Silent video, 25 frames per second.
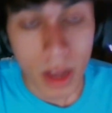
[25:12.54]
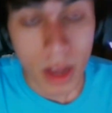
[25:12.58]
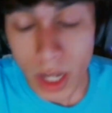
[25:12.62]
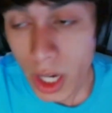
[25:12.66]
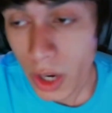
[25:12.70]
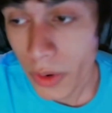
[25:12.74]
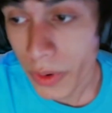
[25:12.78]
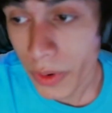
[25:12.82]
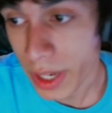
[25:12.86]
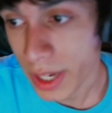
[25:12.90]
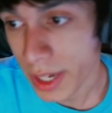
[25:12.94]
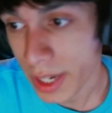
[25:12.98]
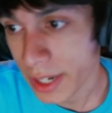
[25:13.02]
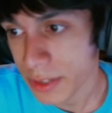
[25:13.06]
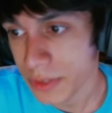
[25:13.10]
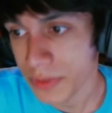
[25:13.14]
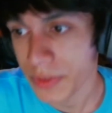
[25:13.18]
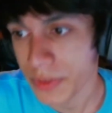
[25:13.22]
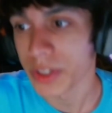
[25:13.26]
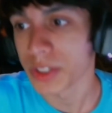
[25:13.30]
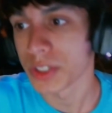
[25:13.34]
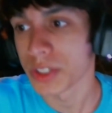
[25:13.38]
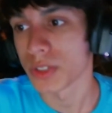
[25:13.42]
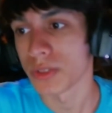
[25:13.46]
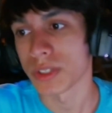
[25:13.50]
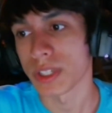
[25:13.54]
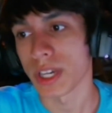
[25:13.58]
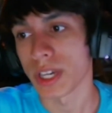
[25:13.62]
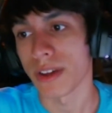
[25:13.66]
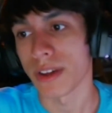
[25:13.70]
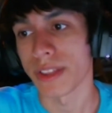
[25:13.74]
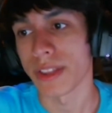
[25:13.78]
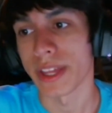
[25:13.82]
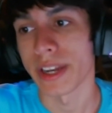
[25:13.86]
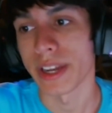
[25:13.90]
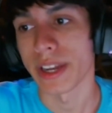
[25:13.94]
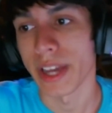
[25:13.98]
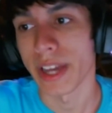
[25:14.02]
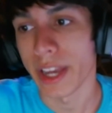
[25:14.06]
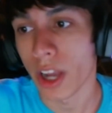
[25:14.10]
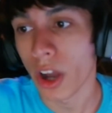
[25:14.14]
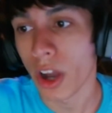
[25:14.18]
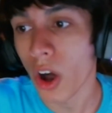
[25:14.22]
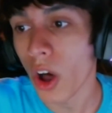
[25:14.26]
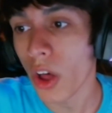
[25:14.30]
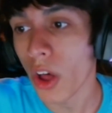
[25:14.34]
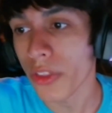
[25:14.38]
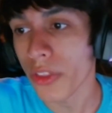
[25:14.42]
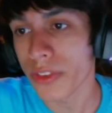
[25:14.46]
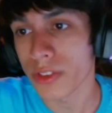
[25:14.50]
going on. I was feeling suicidal that night. I
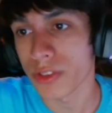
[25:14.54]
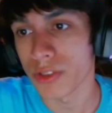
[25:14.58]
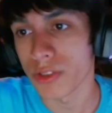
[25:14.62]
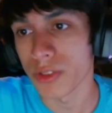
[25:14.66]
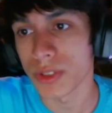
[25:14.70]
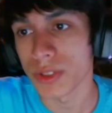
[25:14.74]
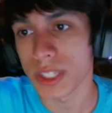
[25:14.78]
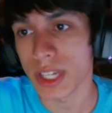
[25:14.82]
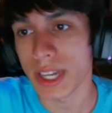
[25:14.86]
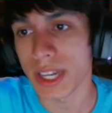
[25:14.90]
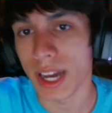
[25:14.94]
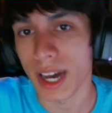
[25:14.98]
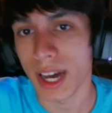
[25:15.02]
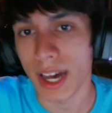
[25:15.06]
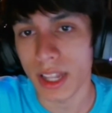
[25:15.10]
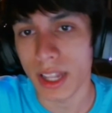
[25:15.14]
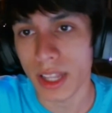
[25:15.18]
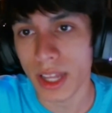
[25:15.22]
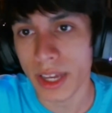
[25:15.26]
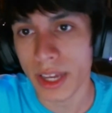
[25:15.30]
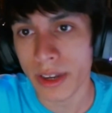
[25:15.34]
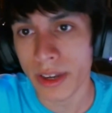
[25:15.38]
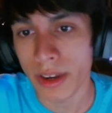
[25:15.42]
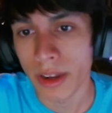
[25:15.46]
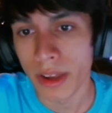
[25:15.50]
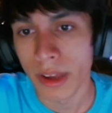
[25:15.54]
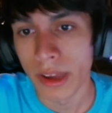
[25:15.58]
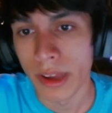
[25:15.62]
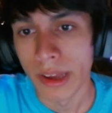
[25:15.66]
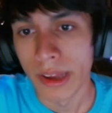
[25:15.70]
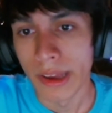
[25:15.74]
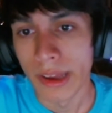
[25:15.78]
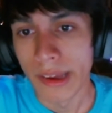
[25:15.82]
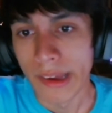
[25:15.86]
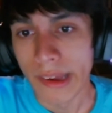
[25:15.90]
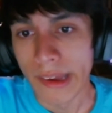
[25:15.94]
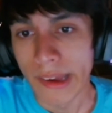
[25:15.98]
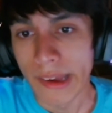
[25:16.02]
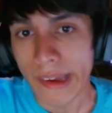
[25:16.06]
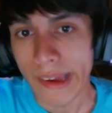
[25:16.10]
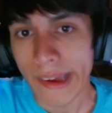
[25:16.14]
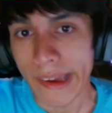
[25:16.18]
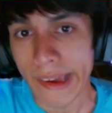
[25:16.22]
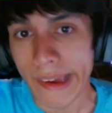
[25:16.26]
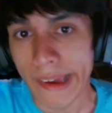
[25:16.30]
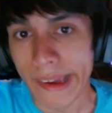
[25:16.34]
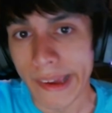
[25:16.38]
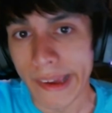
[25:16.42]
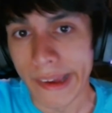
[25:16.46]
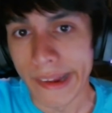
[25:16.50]
called the suicide hotline,
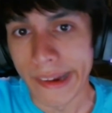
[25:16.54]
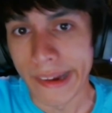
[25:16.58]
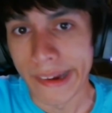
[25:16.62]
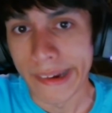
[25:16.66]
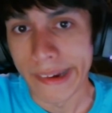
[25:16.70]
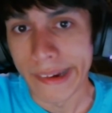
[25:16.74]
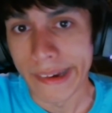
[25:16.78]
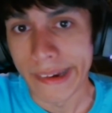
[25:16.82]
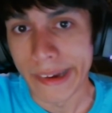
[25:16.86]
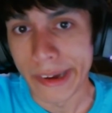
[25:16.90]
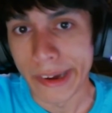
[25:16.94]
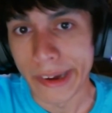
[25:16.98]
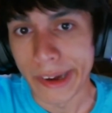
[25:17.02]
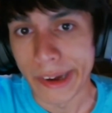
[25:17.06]
and